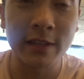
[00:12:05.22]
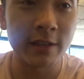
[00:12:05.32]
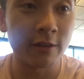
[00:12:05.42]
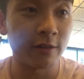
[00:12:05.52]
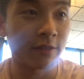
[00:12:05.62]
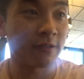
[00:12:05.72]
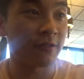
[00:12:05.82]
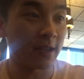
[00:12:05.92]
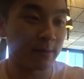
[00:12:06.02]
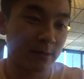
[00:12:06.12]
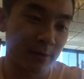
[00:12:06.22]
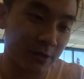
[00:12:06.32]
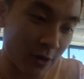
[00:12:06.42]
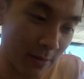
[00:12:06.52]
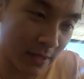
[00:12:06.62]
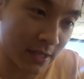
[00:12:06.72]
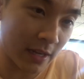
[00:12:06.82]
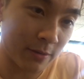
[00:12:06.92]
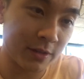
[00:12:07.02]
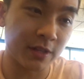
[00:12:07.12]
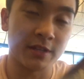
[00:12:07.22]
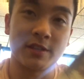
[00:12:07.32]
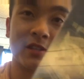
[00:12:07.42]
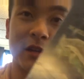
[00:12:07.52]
here, the famous pastrami sandwich is this